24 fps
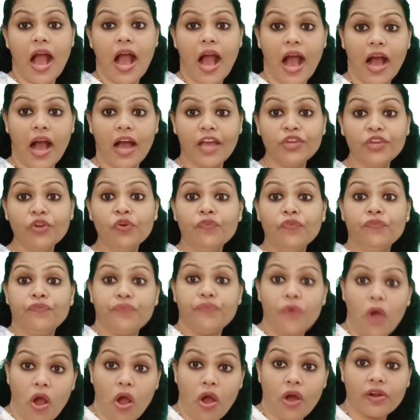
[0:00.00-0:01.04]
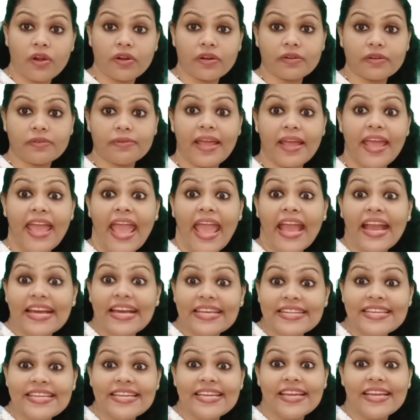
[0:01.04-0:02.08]
Are you for?
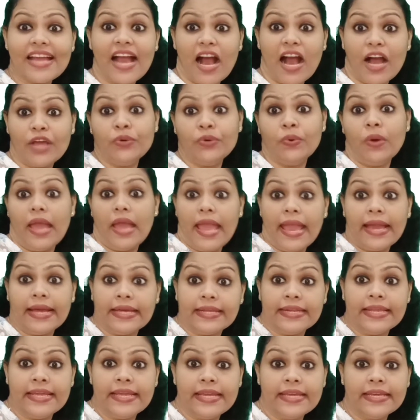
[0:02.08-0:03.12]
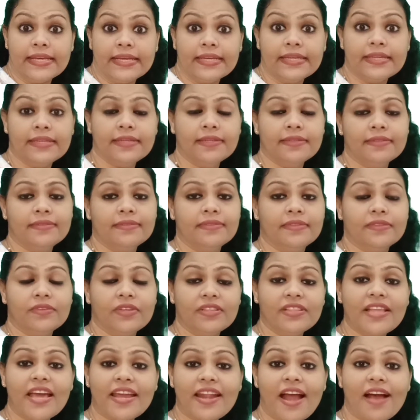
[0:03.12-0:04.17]
Agree. Are you agree?
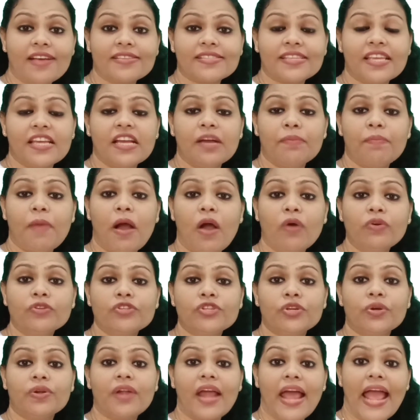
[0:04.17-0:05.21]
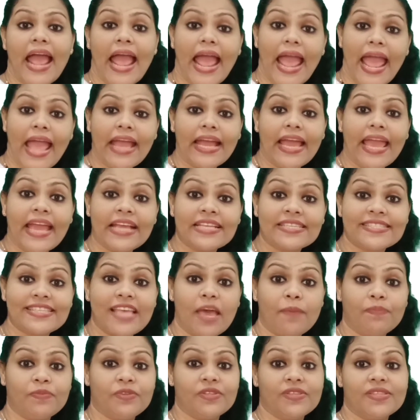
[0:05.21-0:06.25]
They are asking about your
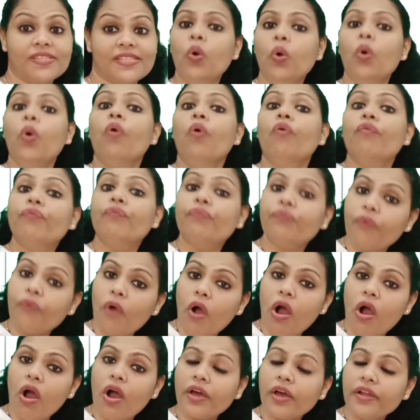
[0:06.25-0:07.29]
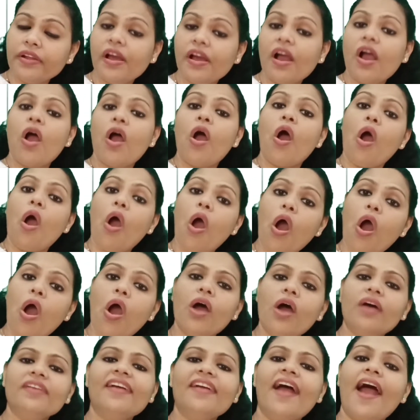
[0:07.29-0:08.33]
acceptance. For
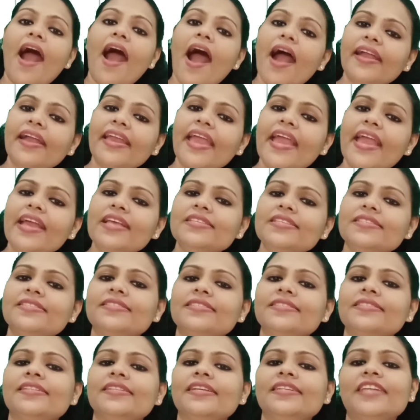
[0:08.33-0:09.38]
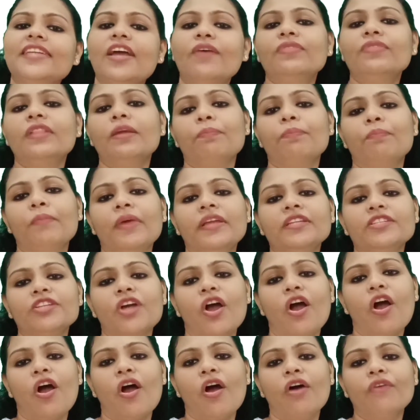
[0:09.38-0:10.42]
or against the development
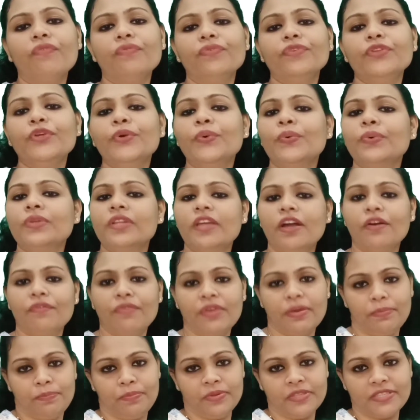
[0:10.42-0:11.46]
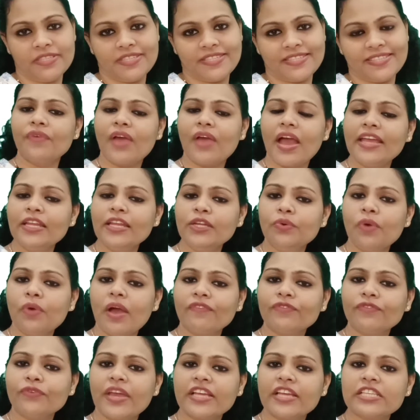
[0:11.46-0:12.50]
of nuclear weapons. While you
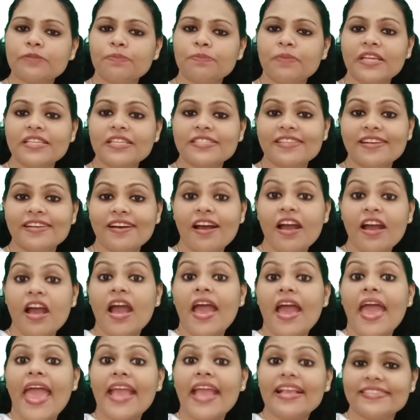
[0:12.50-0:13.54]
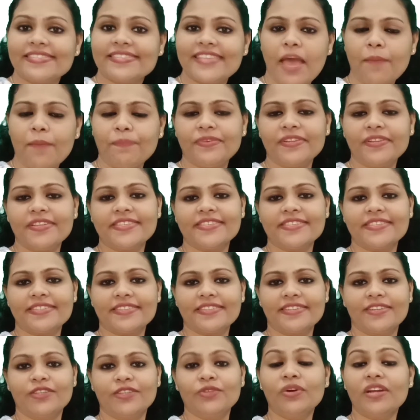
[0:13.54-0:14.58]
have to express the acceptance,
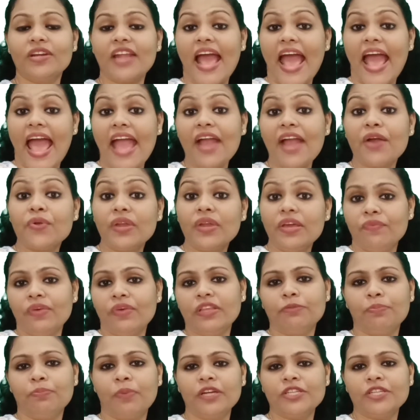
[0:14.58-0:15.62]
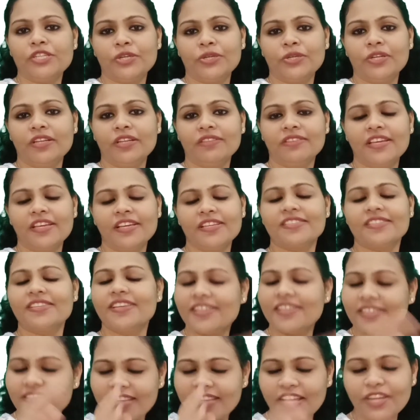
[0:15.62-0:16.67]
you are agree with particular things,
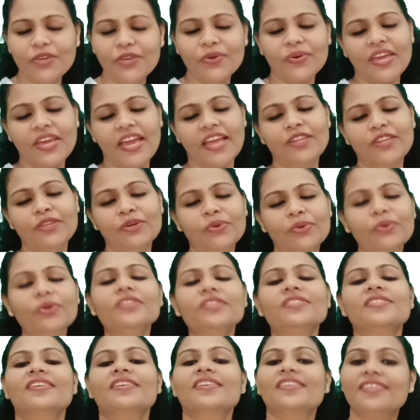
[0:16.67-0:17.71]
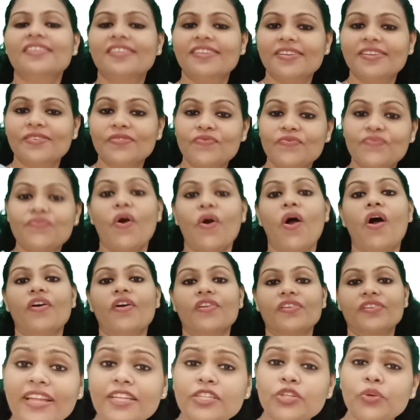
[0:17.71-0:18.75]
then you can use
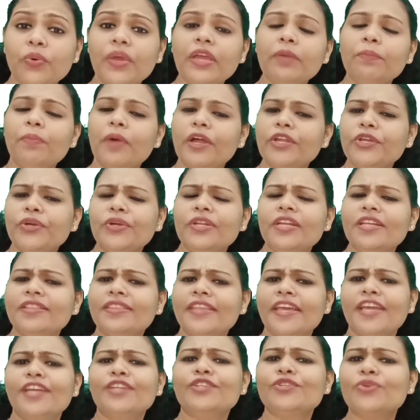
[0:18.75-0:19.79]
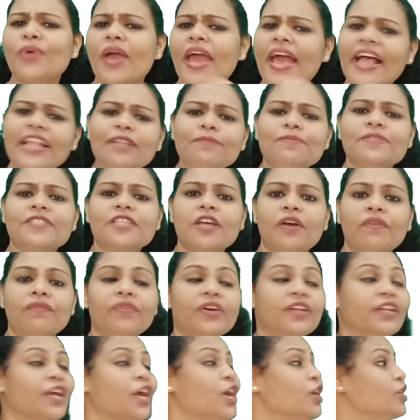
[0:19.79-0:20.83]
for. Doing particular thing to help
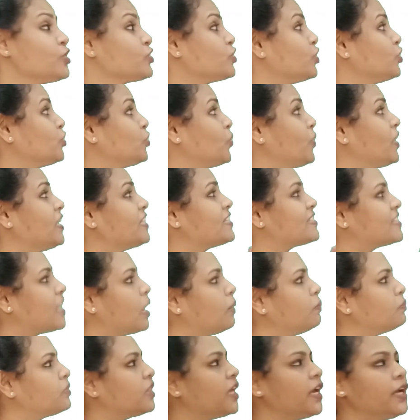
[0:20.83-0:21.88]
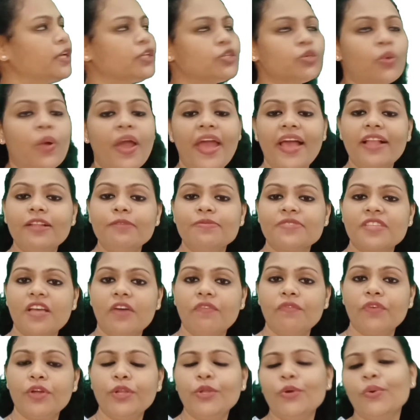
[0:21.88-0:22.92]
someone. So doing something to help
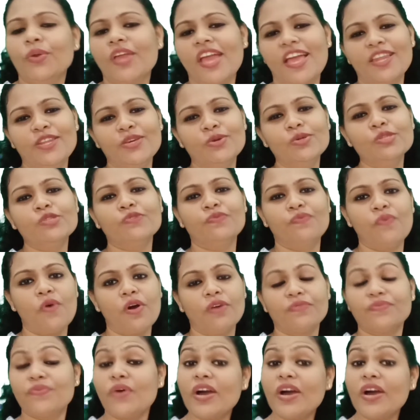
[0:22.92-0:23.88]
someone, you can use for.